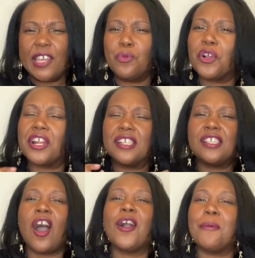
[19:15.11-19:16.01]
We're going to
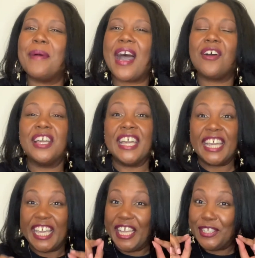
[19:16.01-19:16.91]
talk about
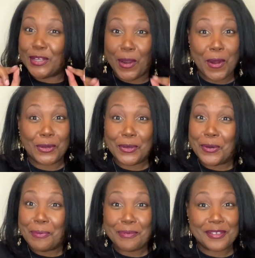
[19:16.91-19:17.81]

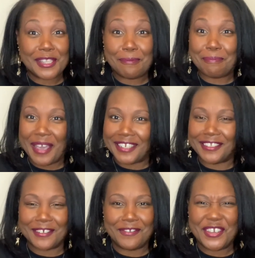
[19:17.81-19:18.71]
eternal
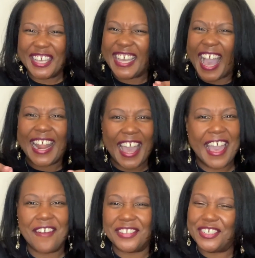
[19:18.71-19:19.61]
perspective. You gotta
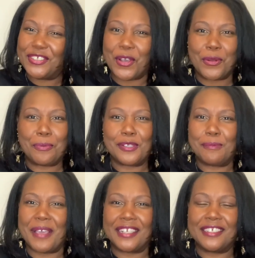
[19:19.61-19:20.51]
have an eternal
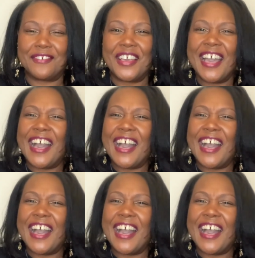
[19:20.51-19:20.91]
perspective.